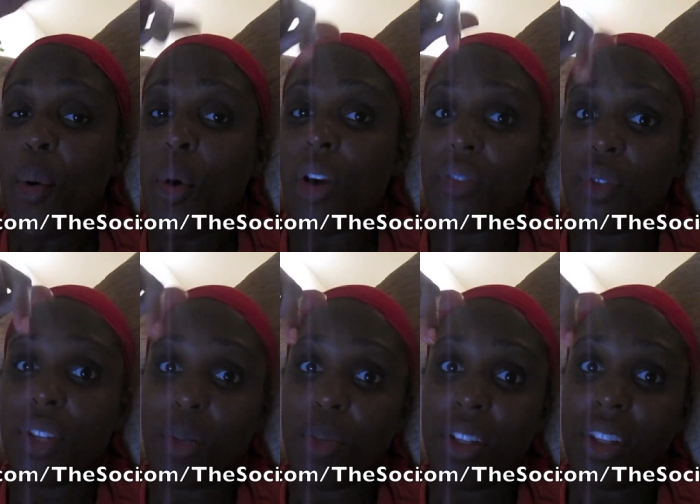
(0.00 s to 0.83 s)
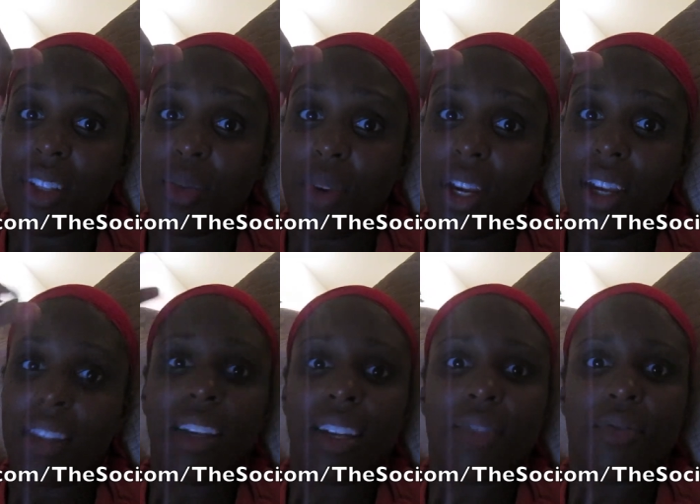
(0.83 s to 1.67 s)
or if you celebrate this weekend
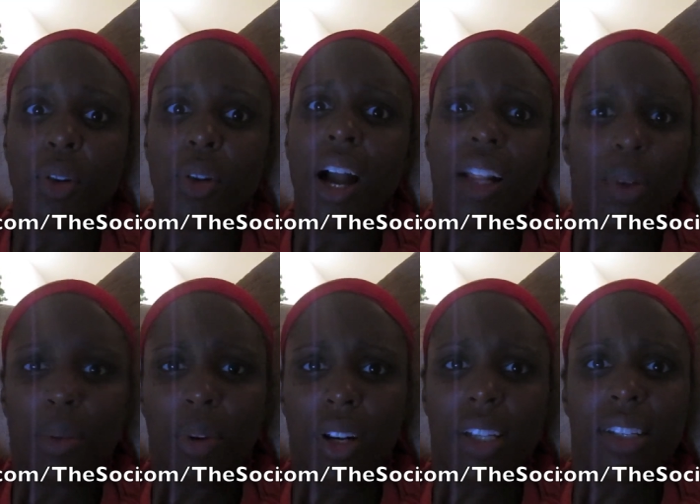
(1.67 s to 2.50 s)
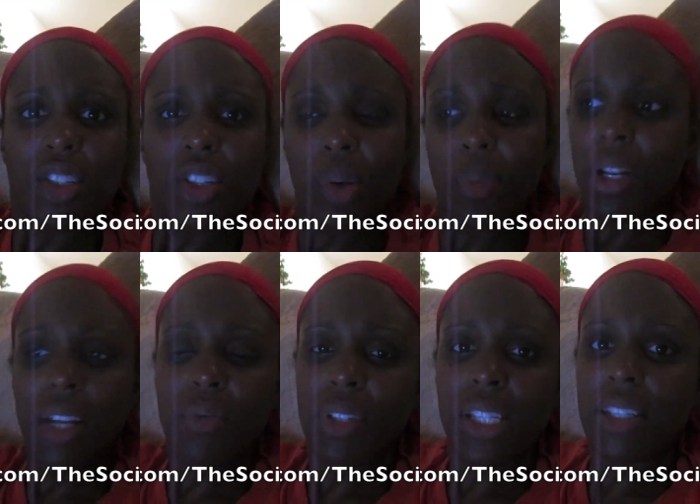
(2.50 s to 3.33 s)
like for halloween parties and shit but i
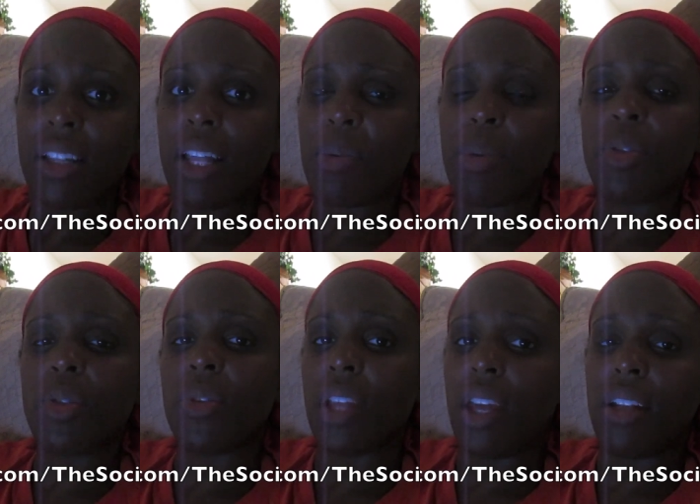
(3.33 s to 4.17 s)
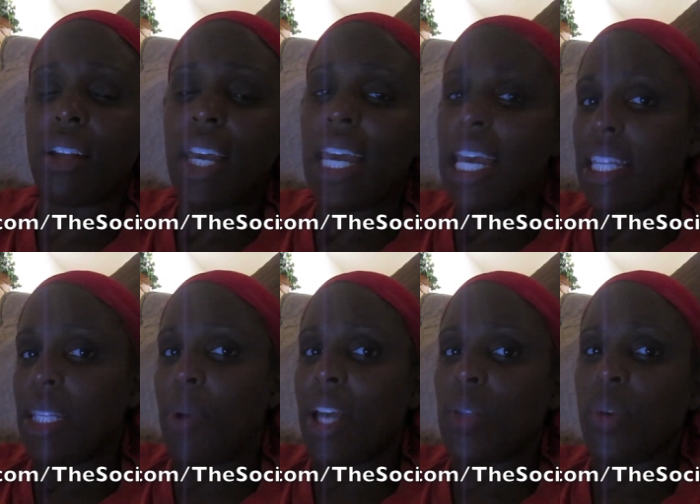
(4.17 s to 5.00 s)
didn't really see a lot of people doing that
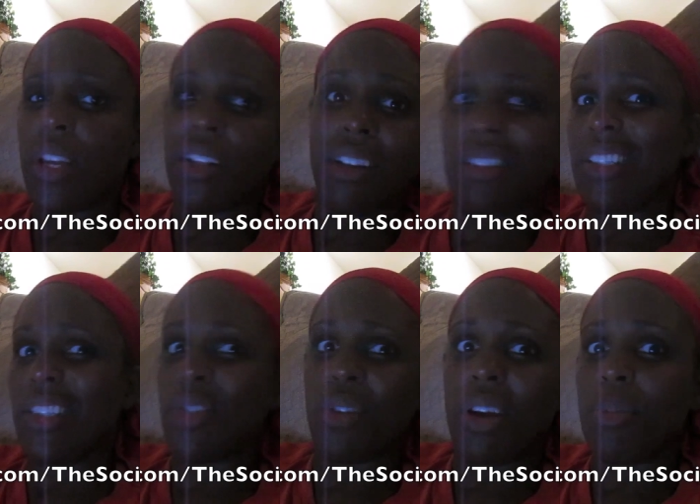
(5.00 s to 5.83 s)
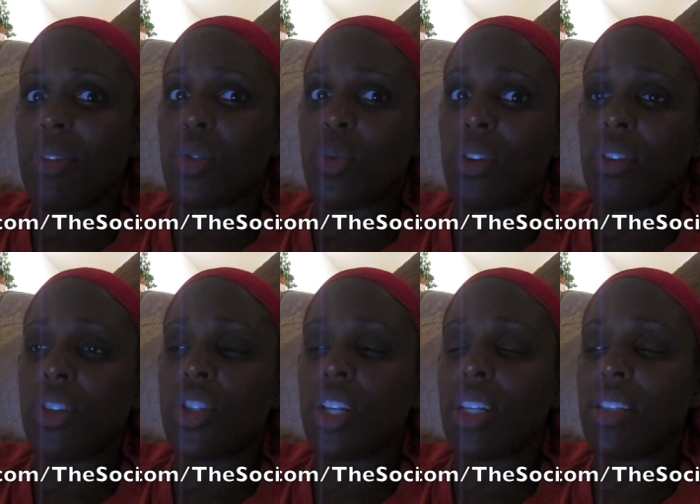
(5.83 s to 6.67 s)
this past weekend like on instagram and twitter and
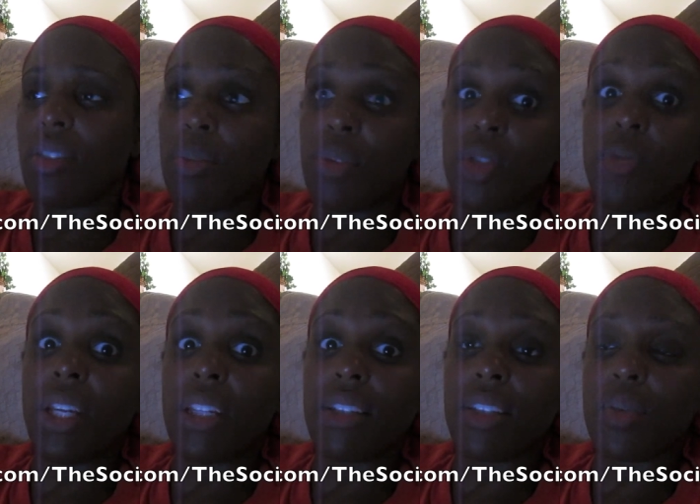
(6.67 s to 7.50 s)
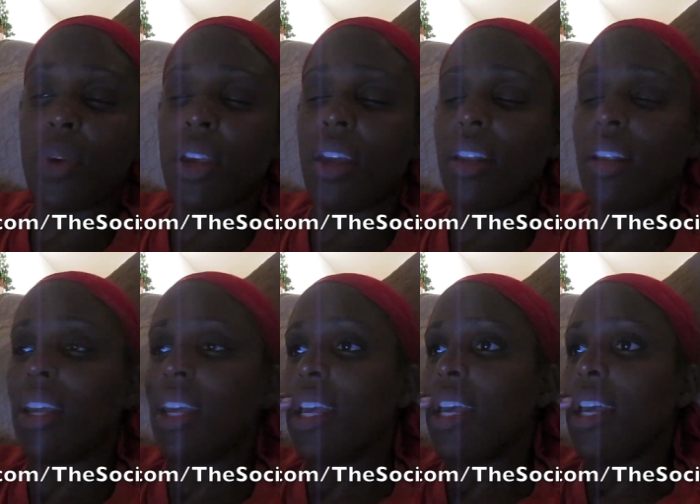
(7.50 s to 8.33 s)
shit so i'm assuming it's this weekend
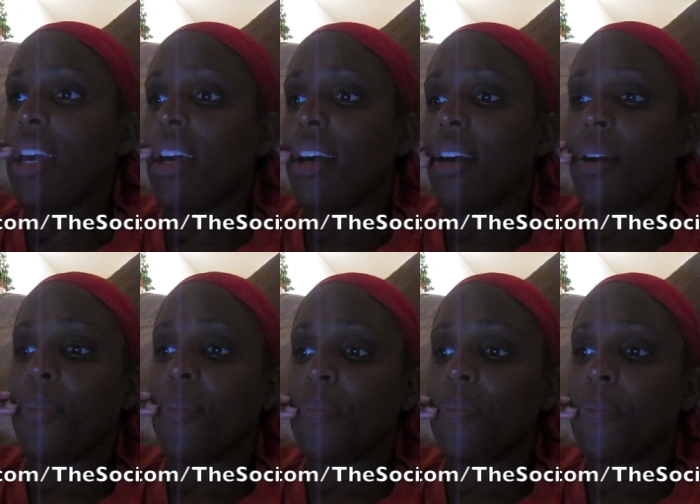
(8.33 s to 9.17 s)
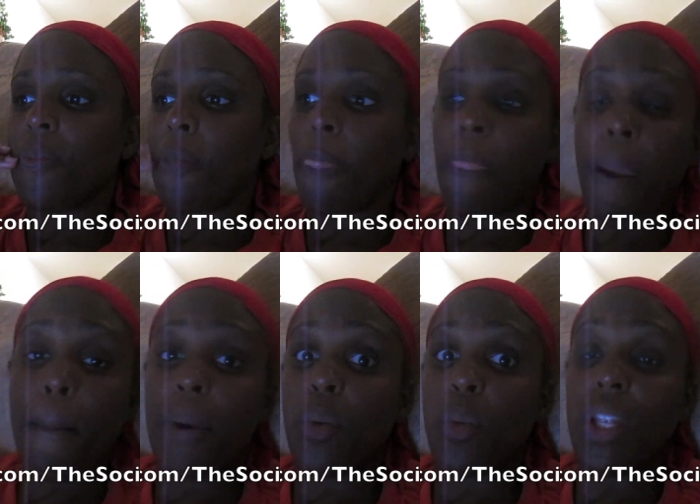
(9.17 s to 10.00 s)
um,
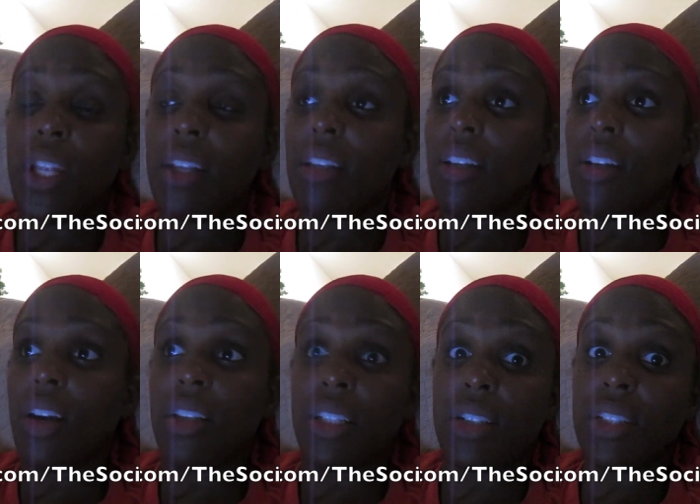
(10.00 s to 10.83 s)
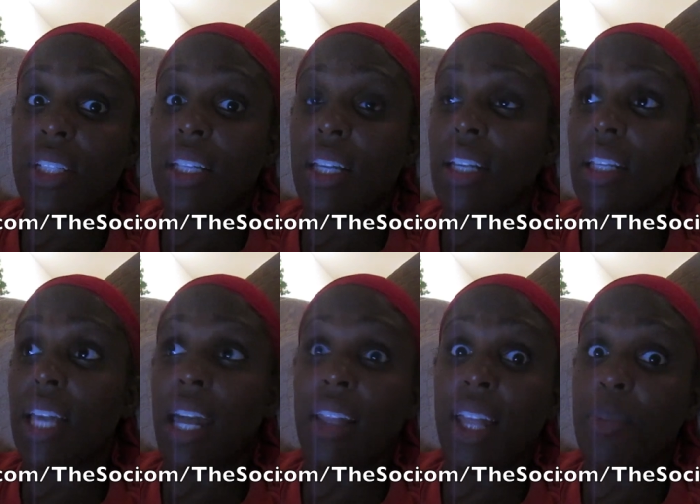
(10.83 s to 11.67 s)
but we you know, literally like
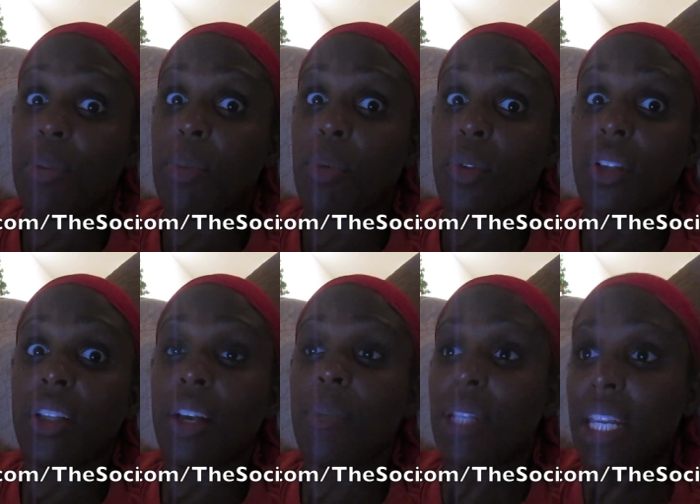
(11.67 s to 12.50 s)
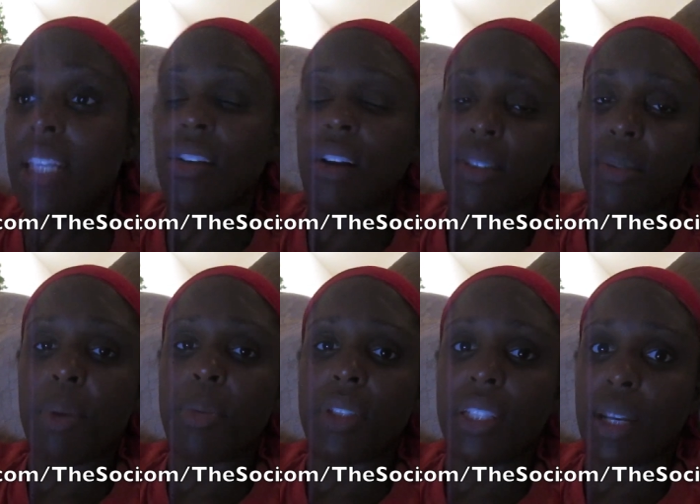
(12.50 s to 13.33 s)
not a lot of people were in the. I mean, he saw some
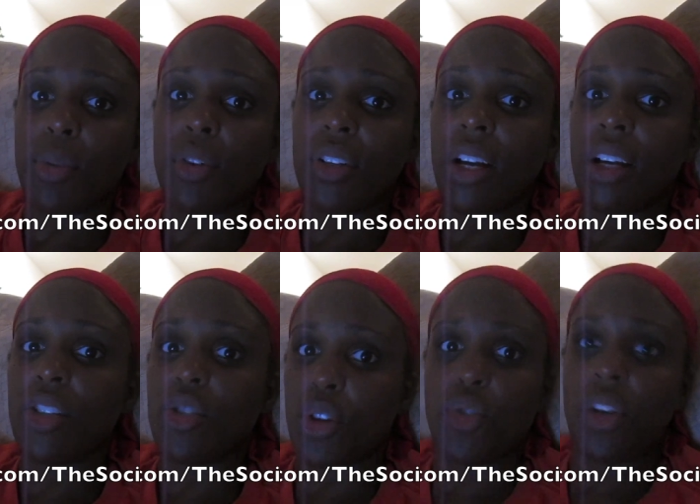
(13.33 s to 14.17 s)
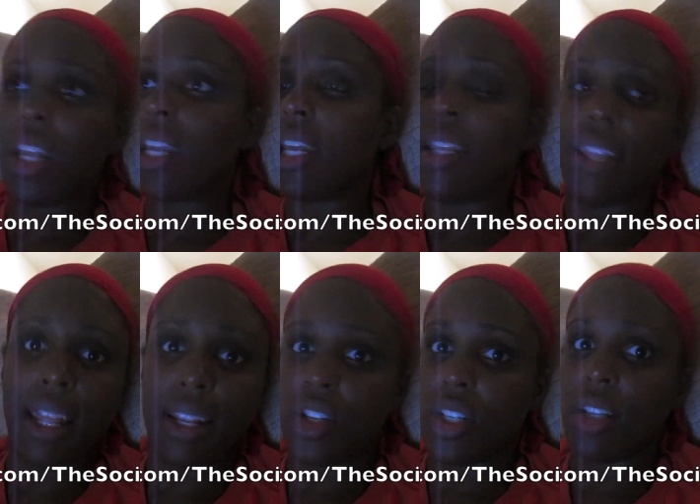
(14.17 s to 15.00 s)
people in the neighborhood trick or treating,
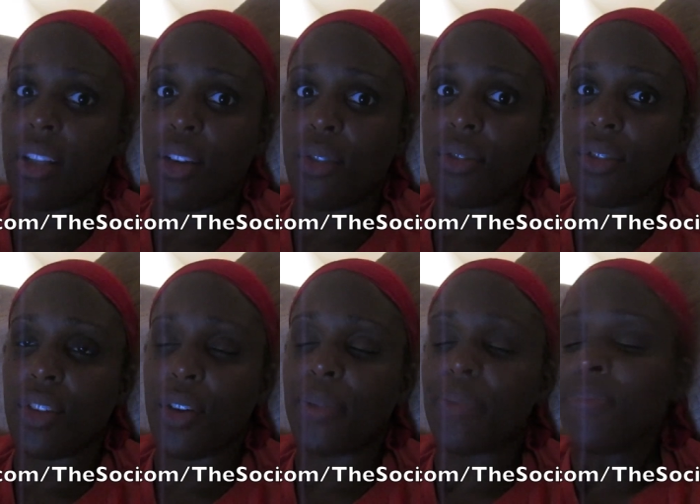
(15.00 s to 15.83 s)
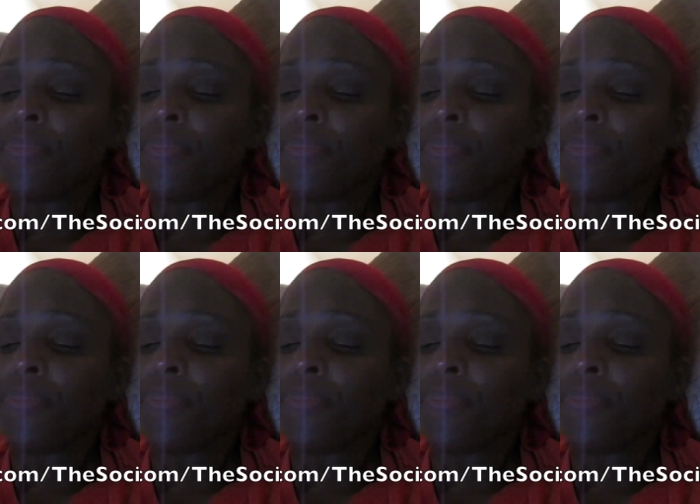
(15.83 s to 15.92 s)
not a shit ton though. So